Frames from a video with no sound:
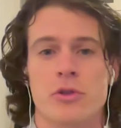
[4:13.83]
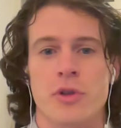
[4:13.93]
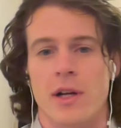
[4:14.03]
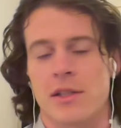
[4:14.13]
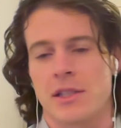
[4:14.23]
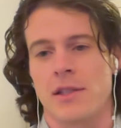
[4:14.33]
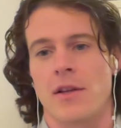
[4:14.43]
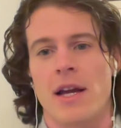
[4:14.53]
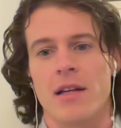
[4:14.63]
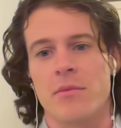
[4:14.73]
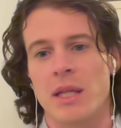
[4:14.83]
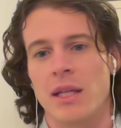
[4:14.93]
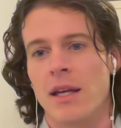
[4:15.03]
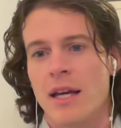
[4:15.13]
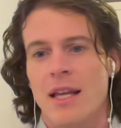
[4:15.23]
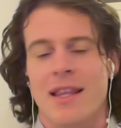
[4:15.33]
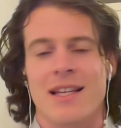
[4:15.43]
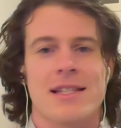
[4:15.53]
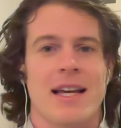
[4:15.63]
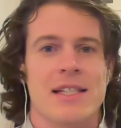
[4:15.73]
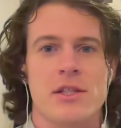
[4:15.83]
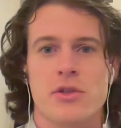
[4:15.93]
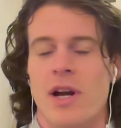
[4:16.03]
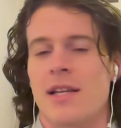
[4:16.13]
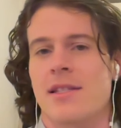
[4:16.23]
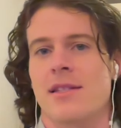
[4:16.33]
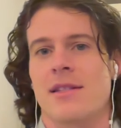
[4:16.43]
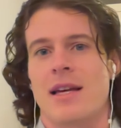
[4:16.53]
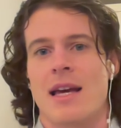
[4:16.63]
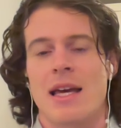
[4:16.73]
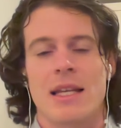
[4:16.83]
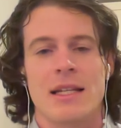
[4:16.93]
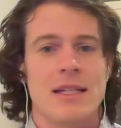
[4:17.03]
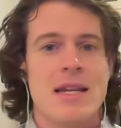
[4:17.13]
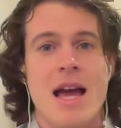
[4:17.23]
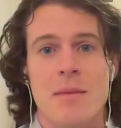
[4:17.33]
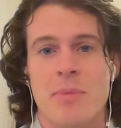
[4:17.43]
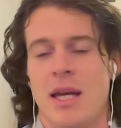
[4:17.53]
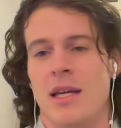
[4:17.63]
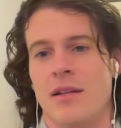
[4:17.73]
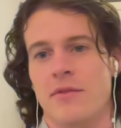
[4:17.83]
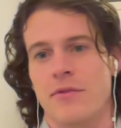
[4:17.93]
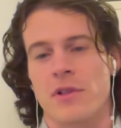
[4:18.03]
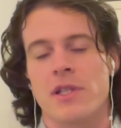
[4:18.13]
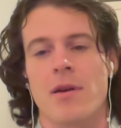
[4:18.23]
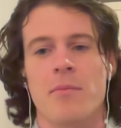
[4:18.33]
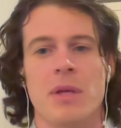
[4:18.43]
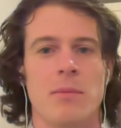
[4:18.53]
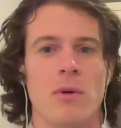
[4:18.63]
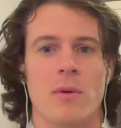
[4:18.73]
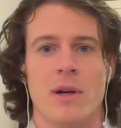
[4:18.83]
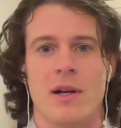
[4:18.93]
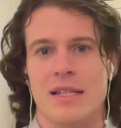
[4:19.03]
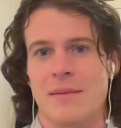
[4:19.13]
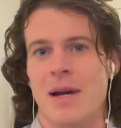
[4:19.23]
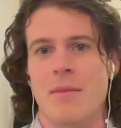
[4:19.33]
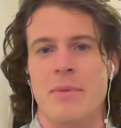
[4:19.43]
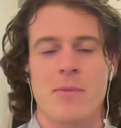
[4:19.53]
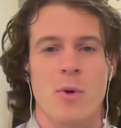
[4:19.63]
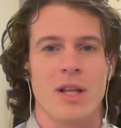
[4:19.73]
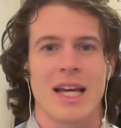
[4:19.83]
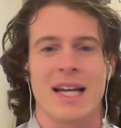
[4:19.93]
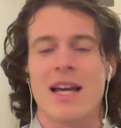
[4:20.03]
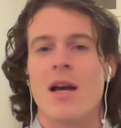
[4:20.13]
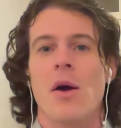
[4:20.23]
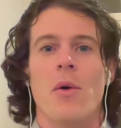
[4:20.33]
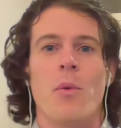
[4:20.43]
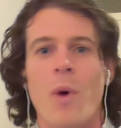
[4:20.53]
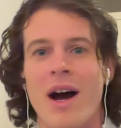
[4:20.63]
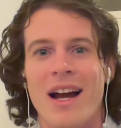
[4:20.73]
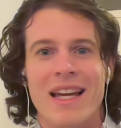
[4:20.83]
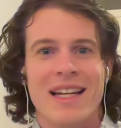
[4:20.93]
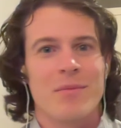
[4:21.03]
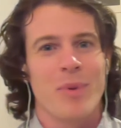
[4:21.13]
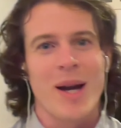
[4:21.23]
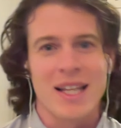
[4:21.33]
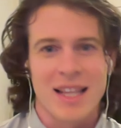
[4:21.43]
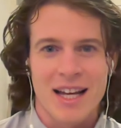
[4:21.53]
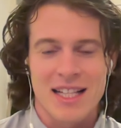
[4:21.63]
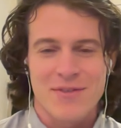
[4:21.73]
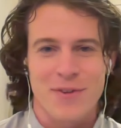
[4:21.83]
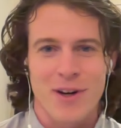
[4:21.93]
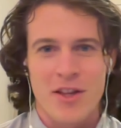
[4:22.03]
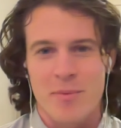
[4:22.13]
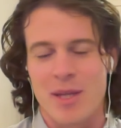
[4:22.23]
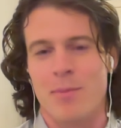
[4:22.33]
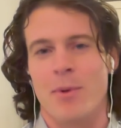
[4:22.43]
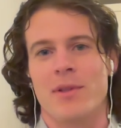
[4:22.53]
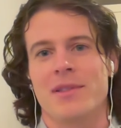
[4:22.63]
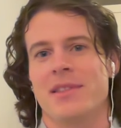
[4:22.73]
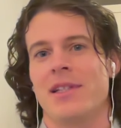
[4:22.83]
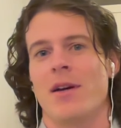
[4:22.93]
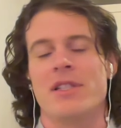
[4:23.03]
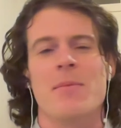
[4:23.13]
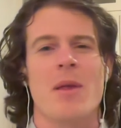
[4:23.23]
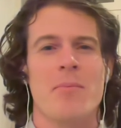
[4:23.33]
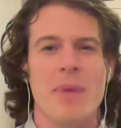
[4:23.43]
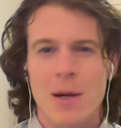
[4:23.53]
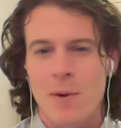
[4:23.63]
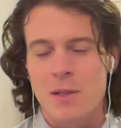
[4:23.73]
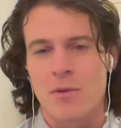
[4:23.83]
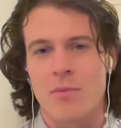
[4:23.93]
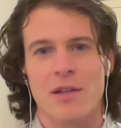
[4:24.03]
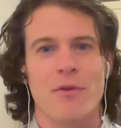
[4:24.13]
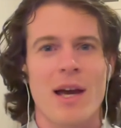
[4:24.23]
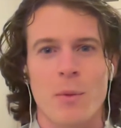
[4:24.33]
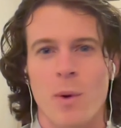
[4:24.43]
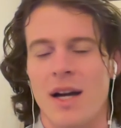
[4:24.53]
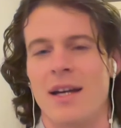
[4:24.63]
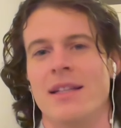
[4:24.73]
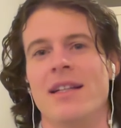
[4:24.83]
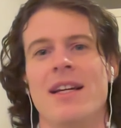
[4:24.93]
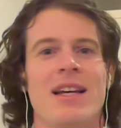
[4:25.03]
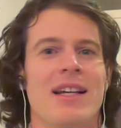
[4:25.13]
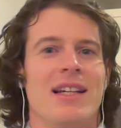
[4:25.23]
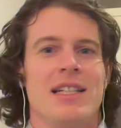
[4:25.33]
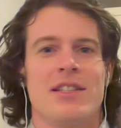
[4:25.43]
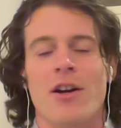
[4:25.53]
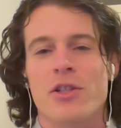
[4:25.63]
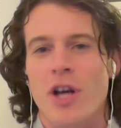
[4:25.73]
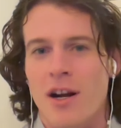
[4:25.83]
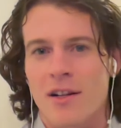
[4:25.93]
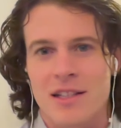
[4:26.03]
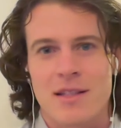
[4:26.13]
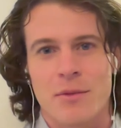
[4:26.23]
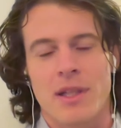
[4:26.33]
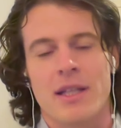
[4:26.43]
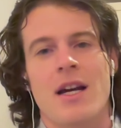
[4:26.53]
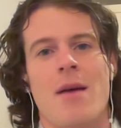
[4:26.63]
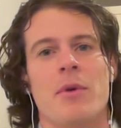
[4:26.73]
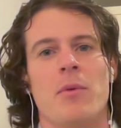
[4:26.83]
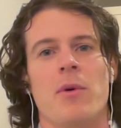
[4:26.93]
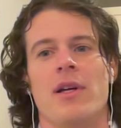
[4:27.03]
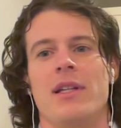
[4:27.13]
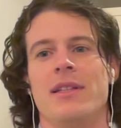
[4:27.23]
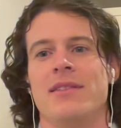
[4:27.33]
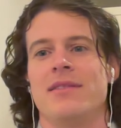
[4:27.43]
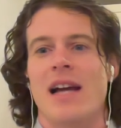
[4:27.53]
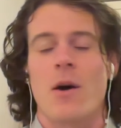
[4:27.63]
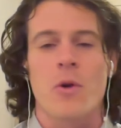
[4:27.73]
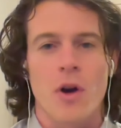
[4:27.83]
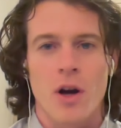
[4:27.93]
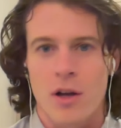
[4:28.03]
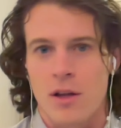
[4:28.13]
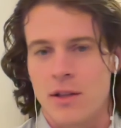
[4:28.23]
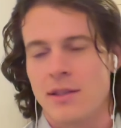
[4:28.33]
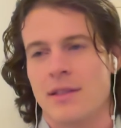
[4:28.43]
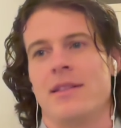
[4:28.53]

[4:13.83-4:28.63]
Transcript: triggers. So that could be things like stress and neck pain for some people, whereas it might be more like wine and bright lights for other people. So some of the big ones would be red wine, dark chocolate's a really common one, alcohol,